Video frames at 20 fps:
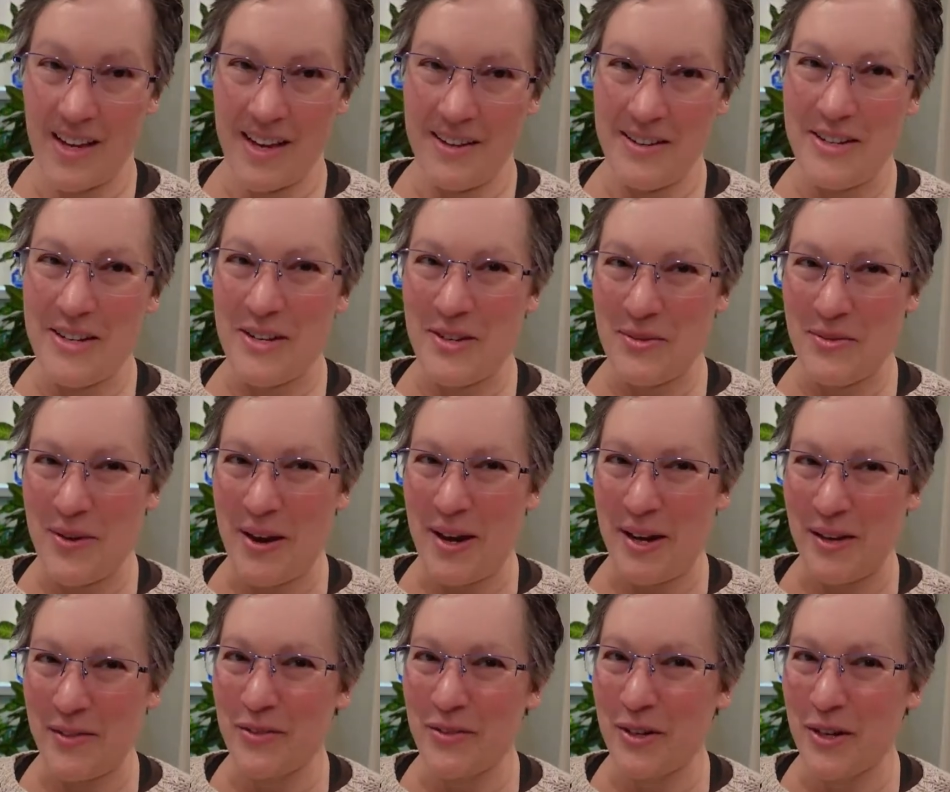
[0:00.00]
Just
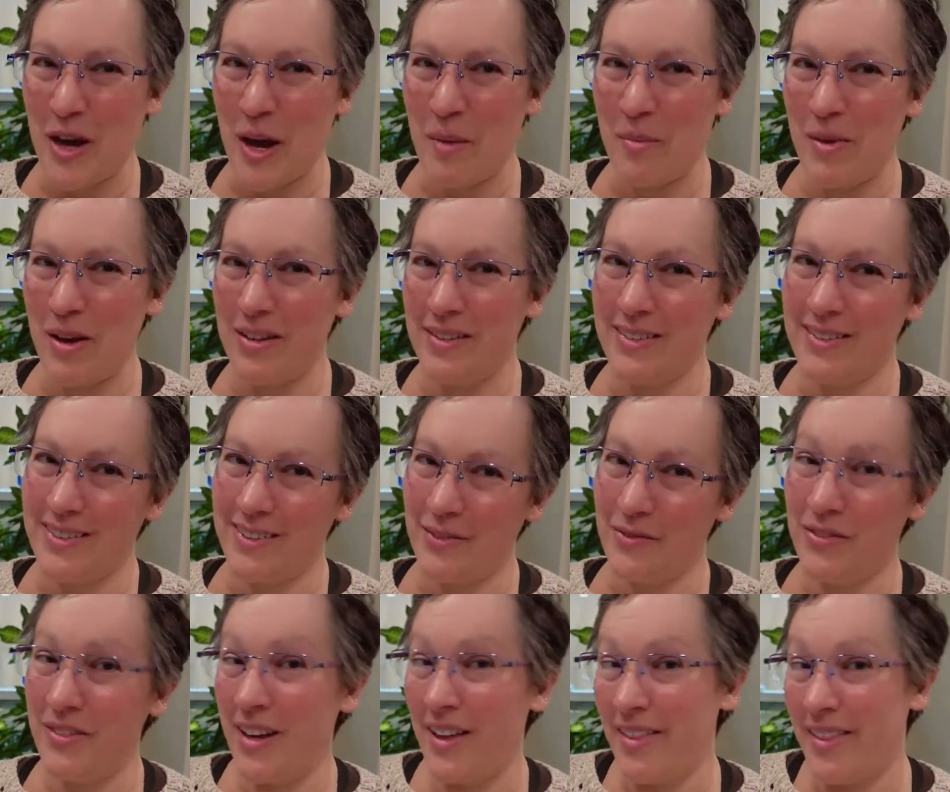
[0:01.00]
waiting for comments.
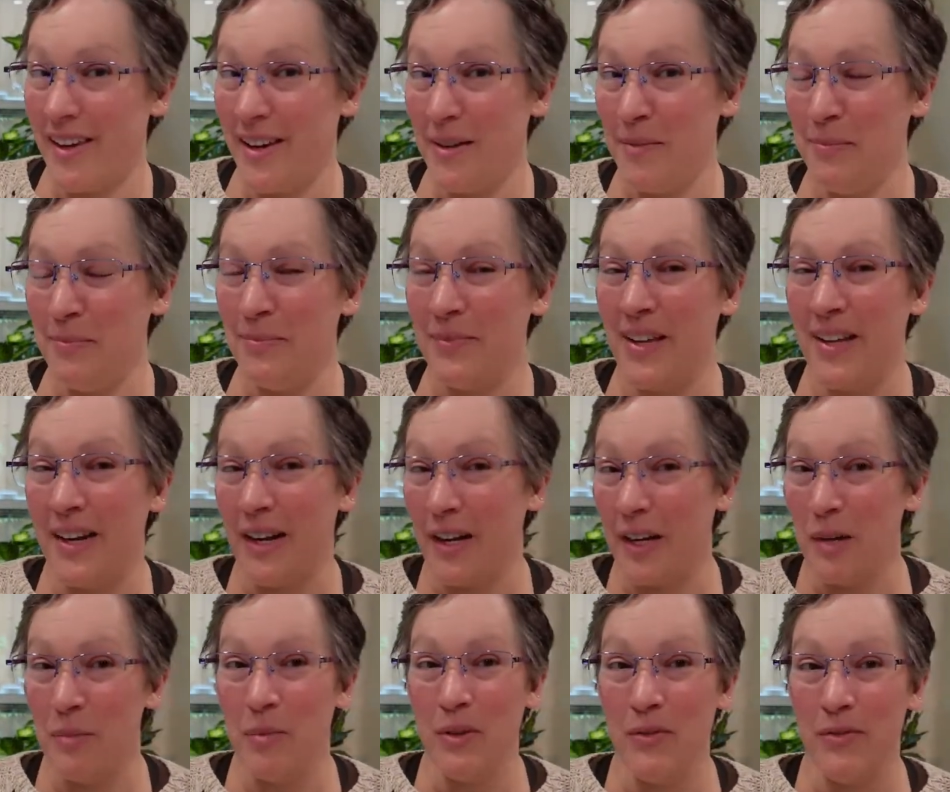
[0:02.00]
If nothing, then I'm going
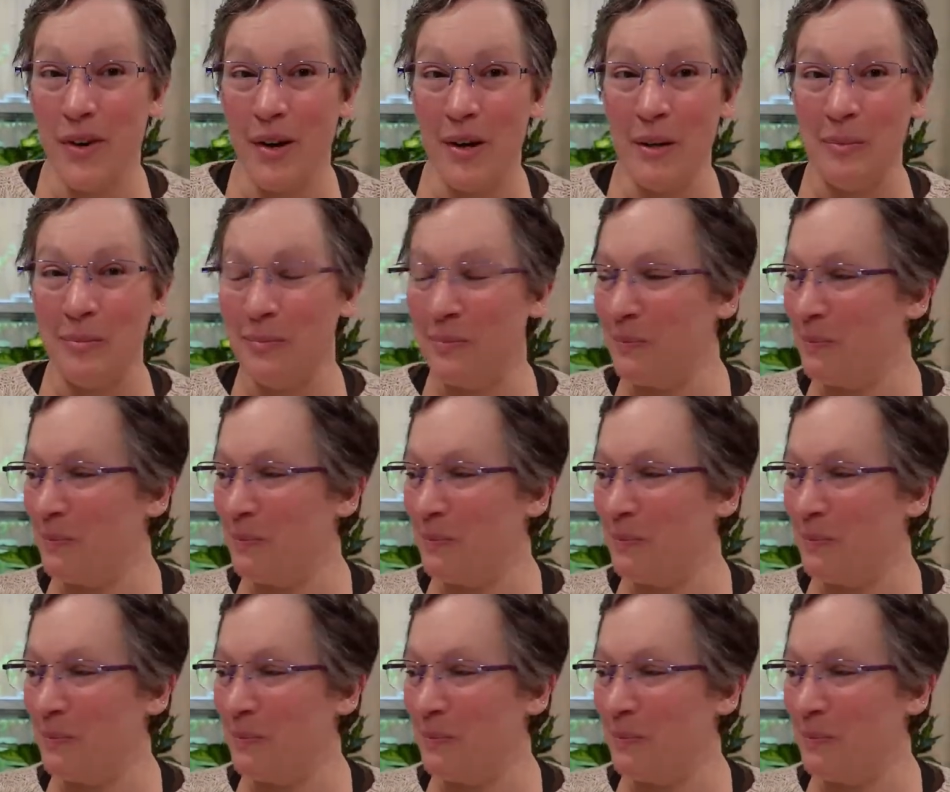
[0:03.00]
to move on.